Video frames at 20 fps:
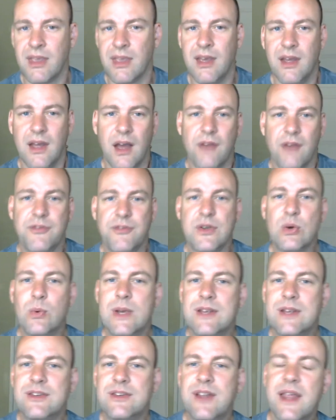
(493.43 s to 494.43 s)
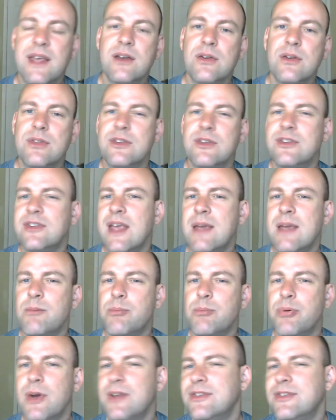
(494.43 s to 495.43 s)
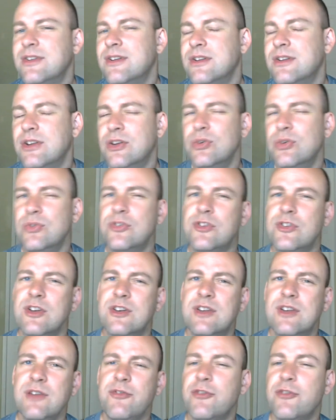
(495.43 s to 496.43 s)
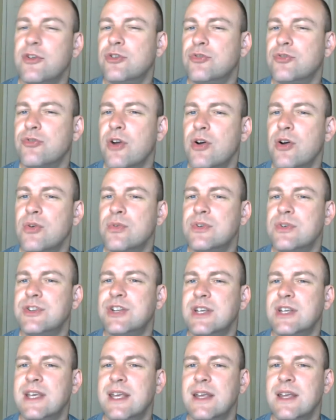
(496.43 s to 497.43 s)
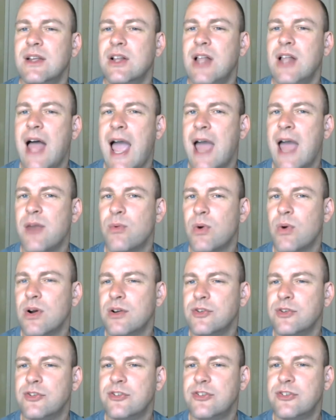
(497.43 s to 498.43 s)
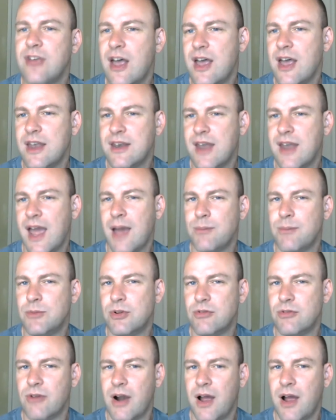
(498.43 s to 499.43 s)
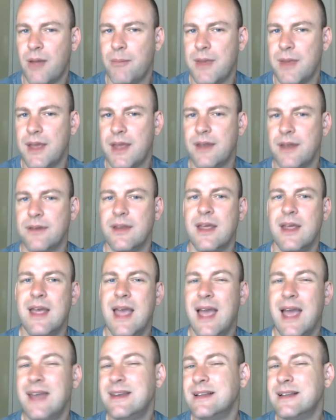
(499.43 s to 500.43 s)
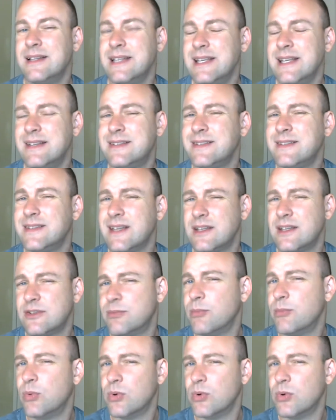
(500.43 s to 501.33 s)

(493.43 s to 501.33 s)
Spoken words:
A few weeks later, the same president used a different drone to kill Anwar's son, Abdul Rahman, and at least 6 more